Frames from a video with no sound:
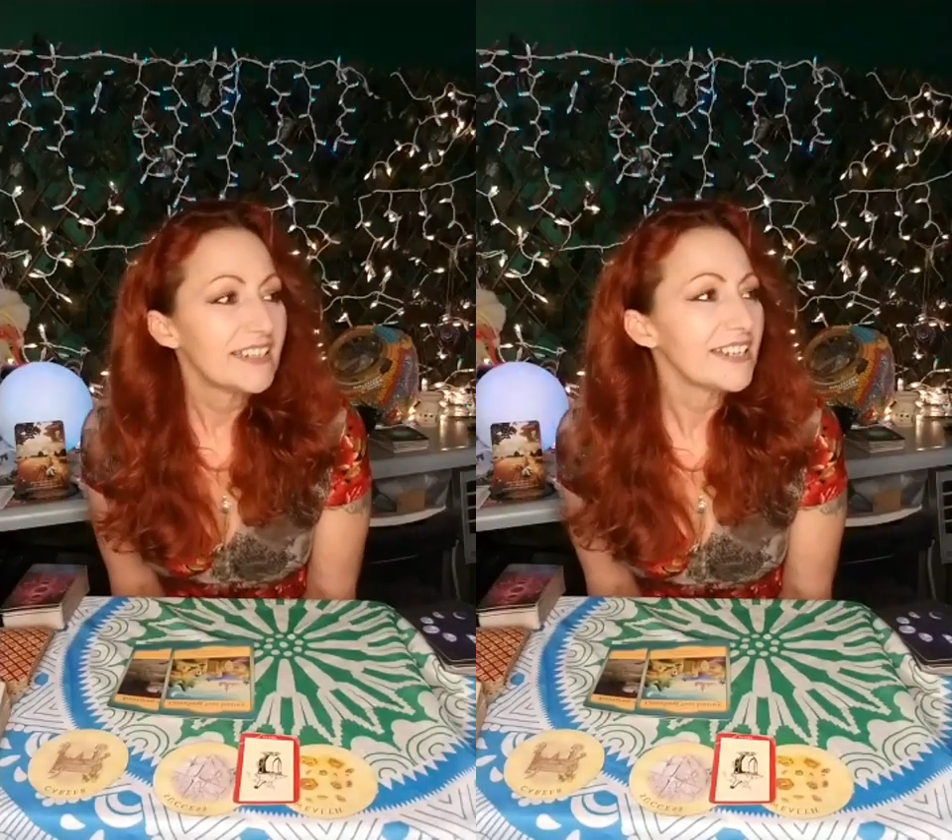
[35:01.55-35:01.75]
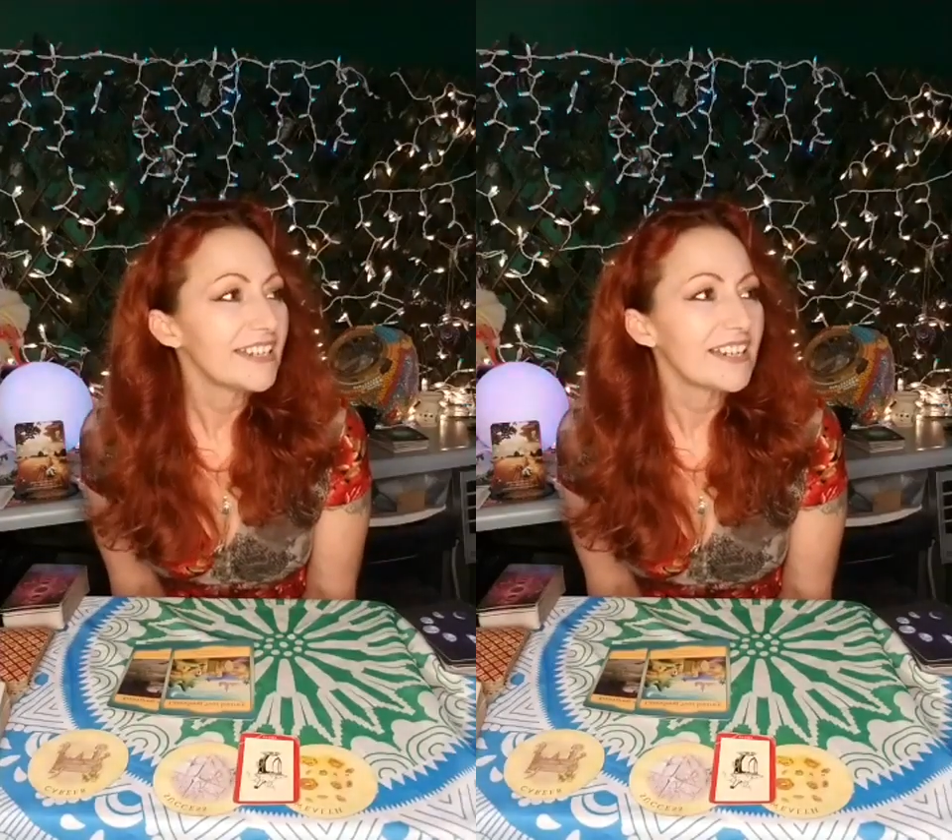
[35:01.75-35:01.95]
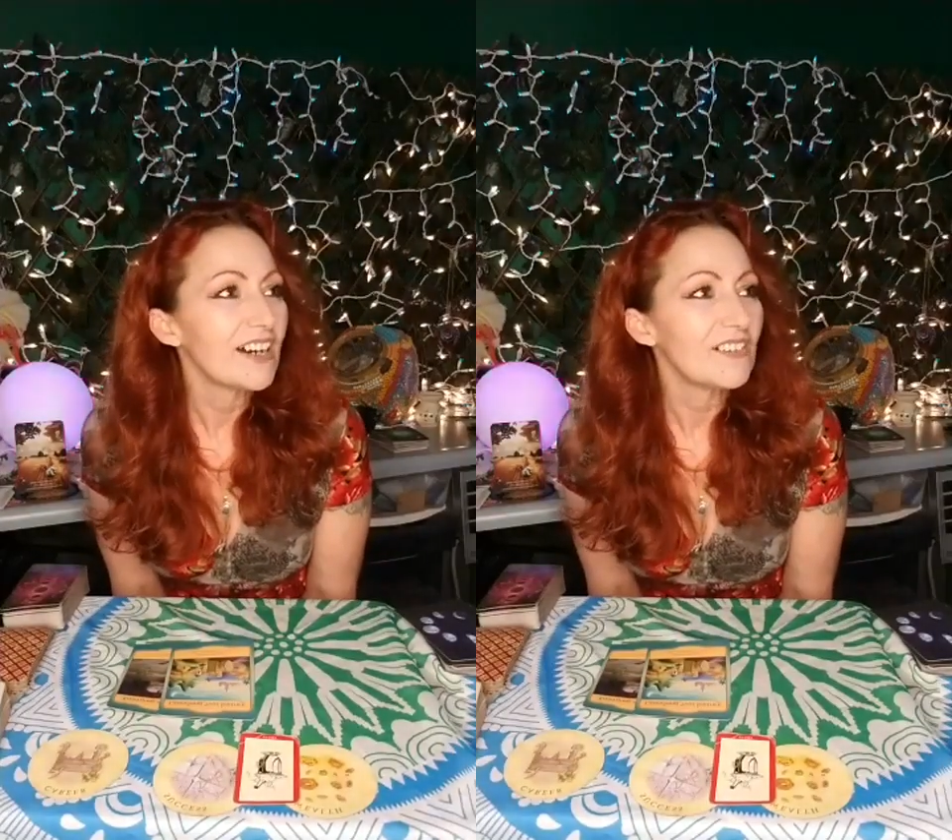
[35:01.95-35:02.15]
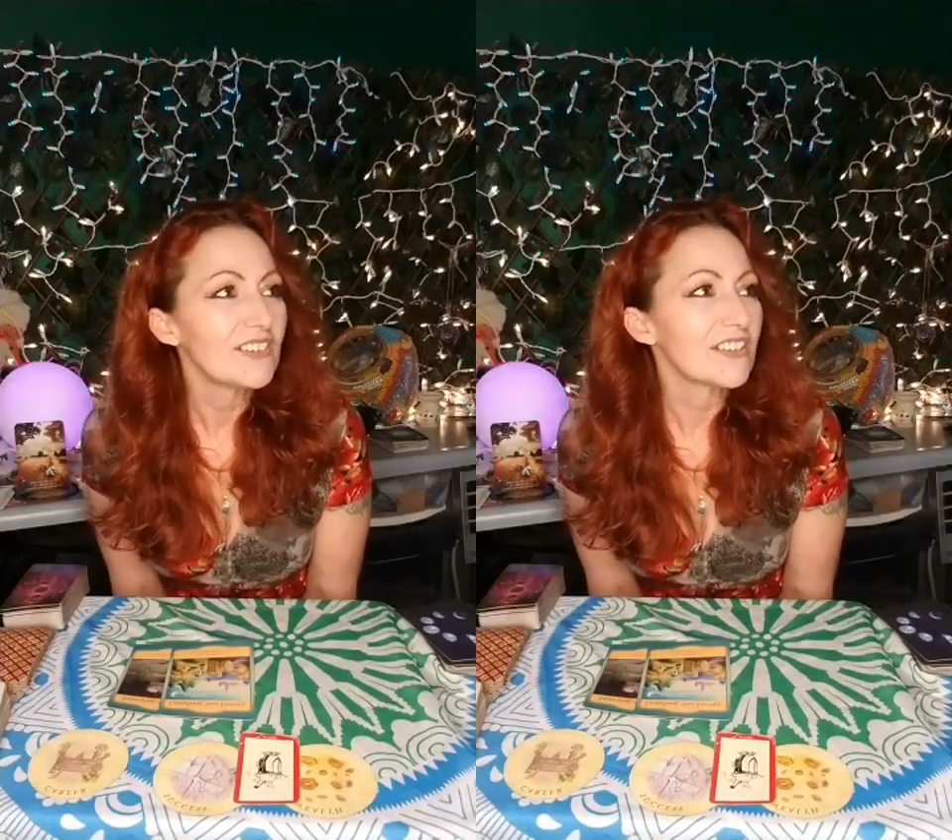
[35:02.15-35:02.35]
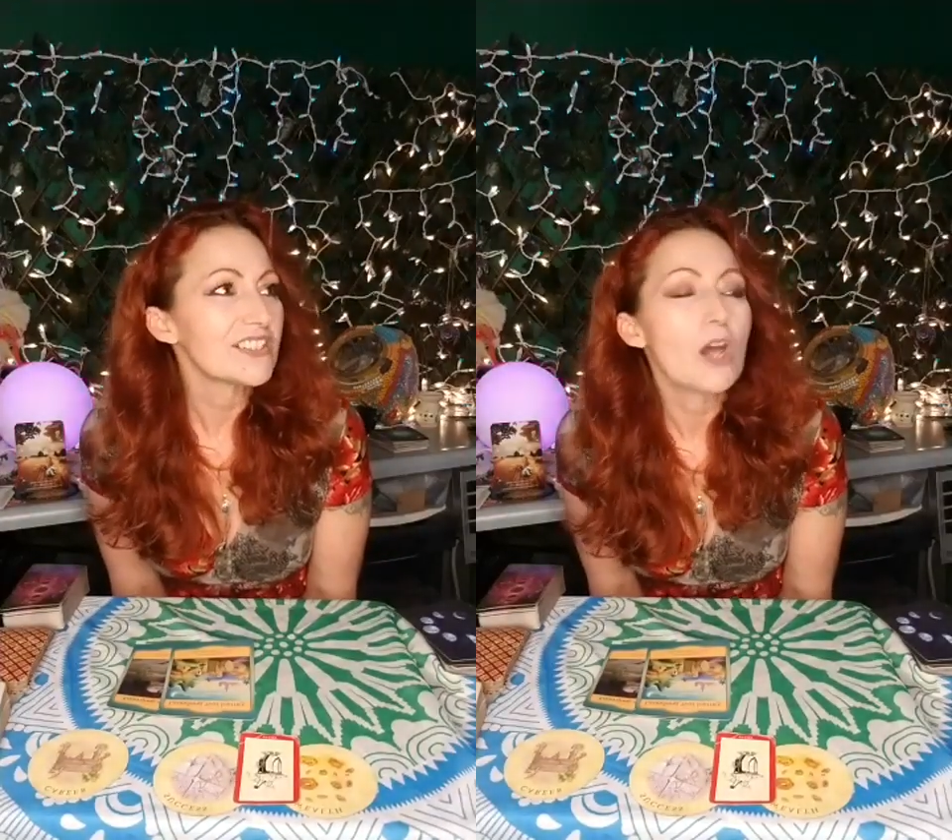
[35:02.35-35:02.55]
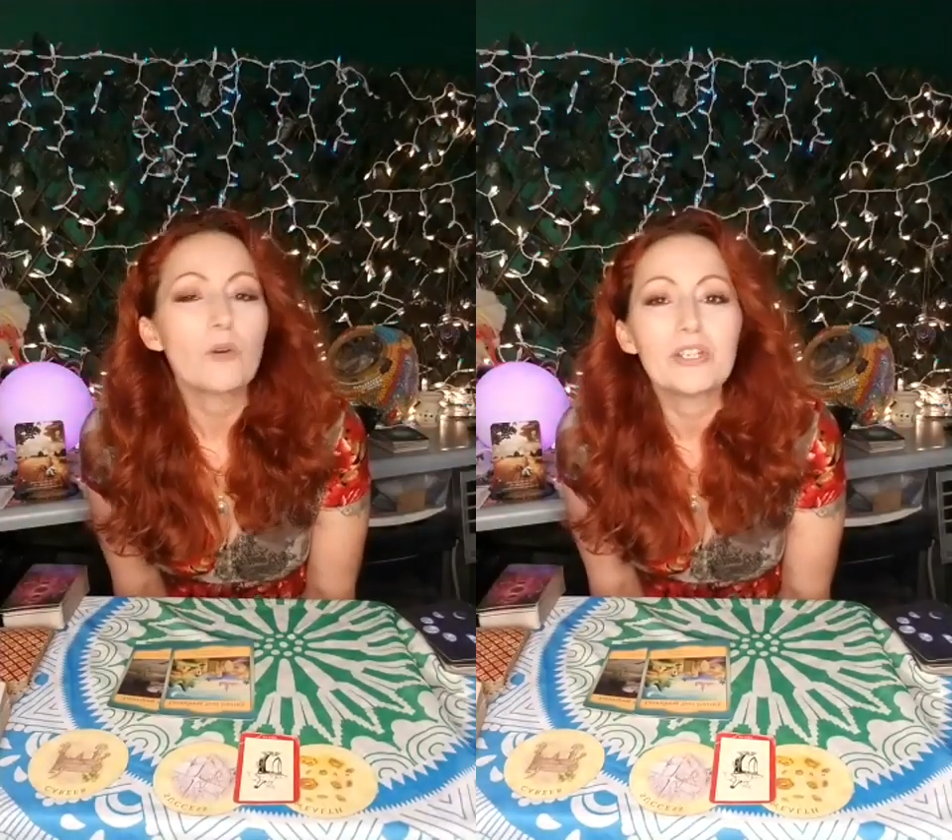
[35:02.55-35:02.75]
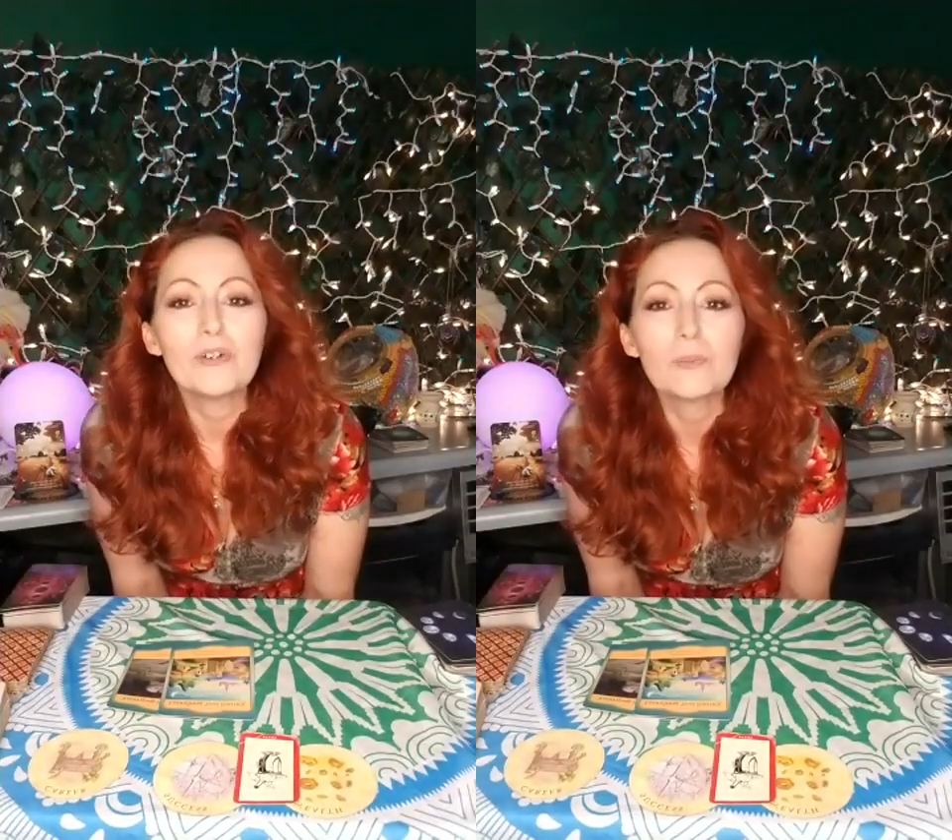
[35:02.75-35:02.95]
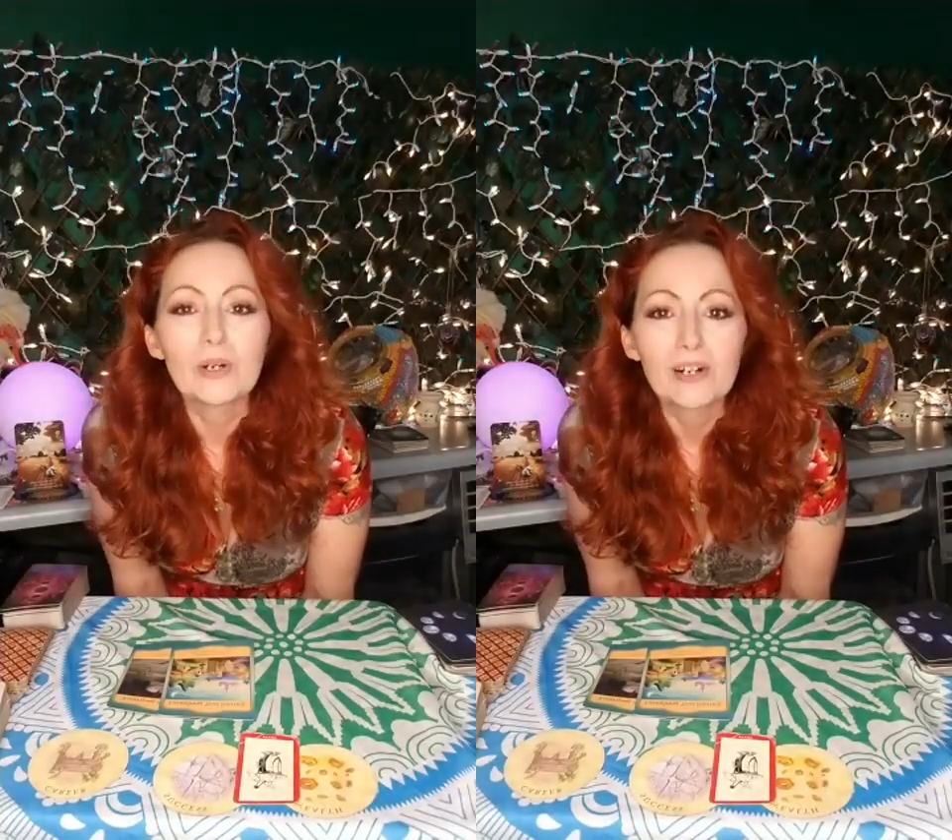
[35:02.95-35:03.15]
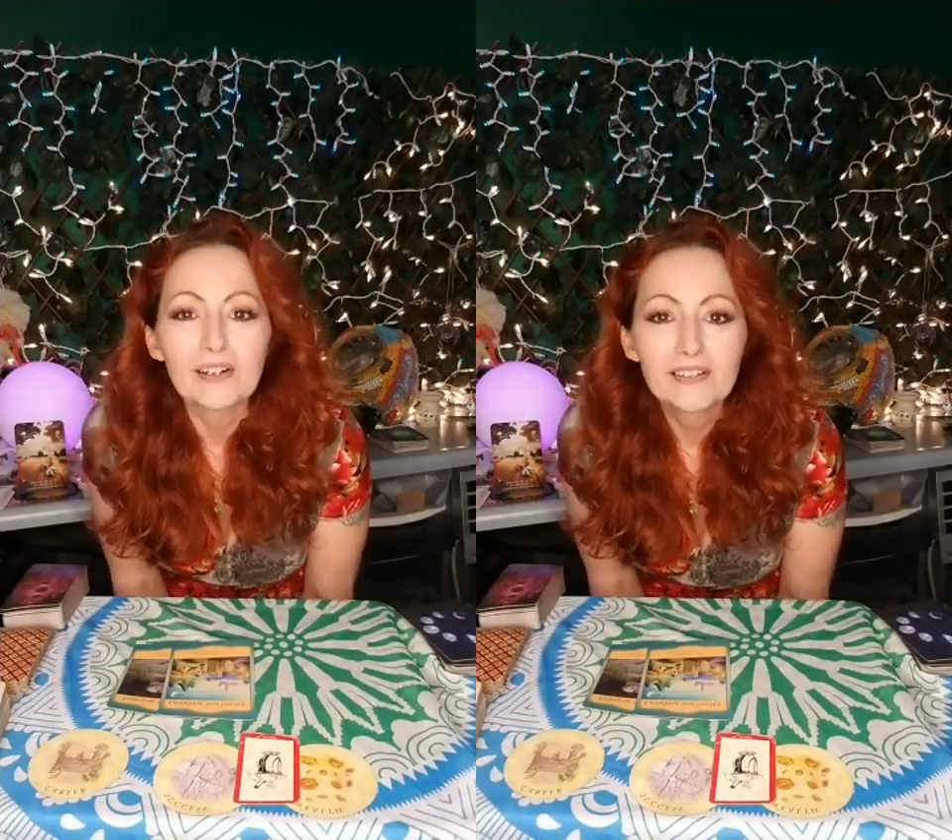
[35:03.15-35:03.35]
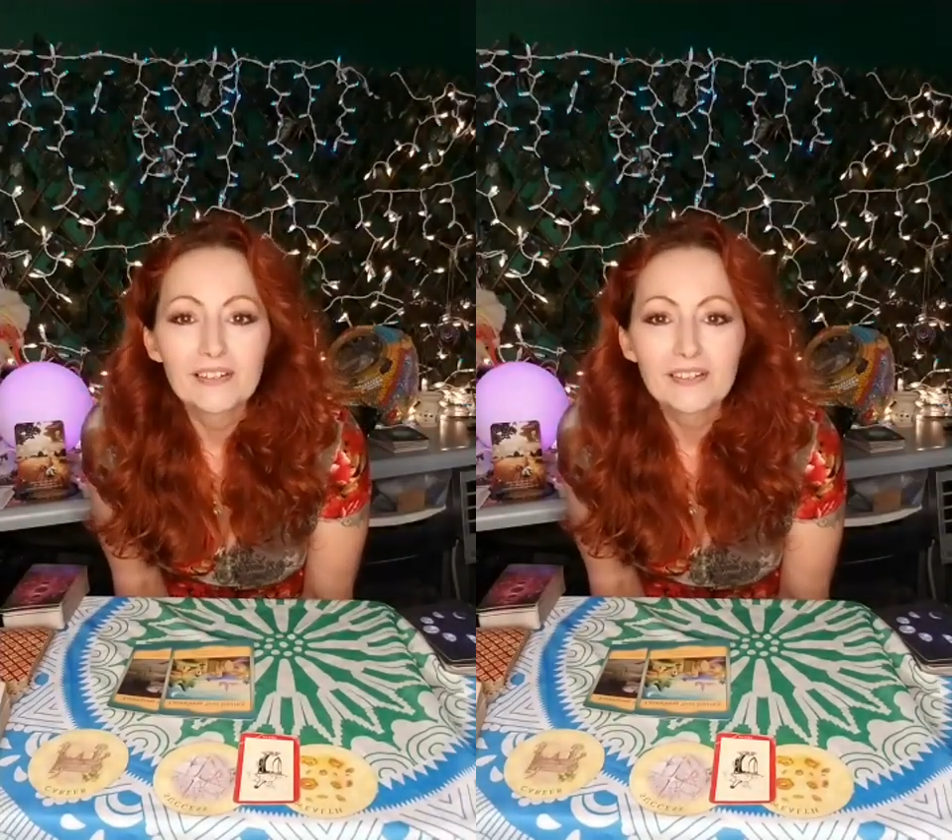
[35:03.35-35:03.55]
you know, there's no humor.
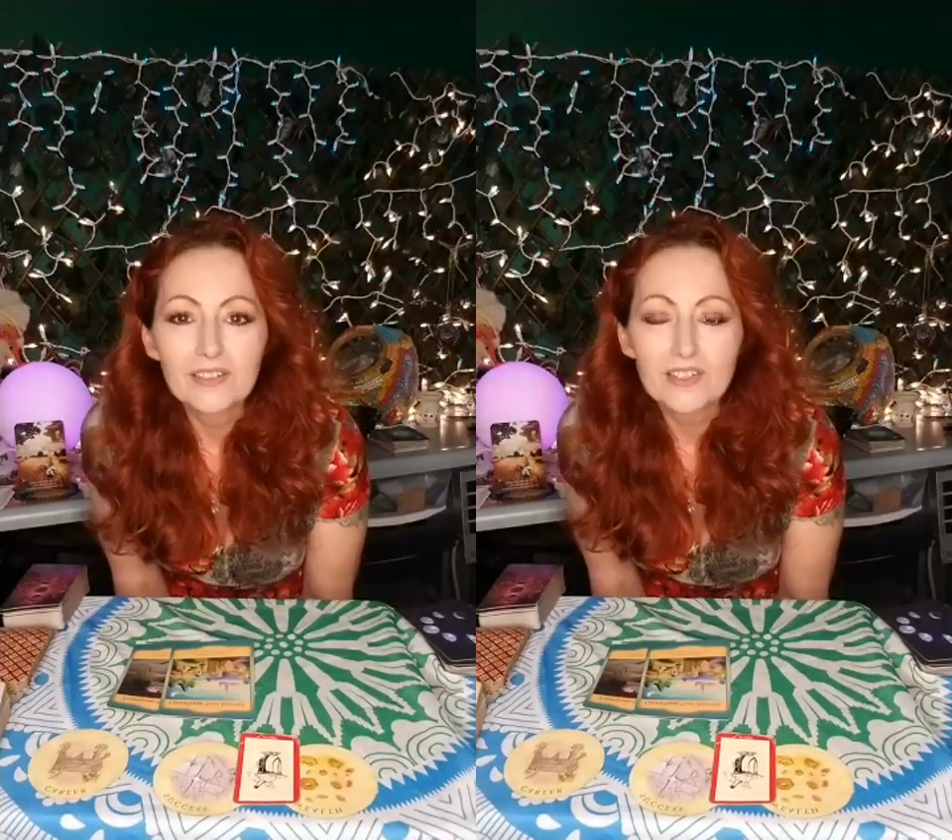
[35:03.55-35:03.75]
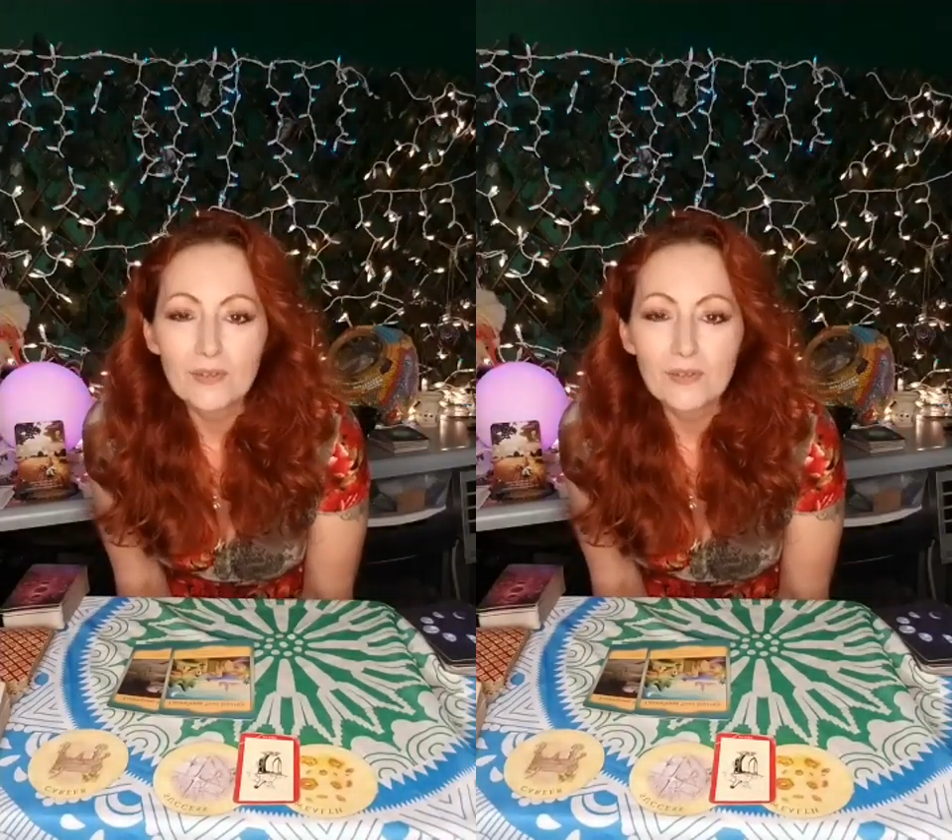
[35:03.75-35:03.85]
There's no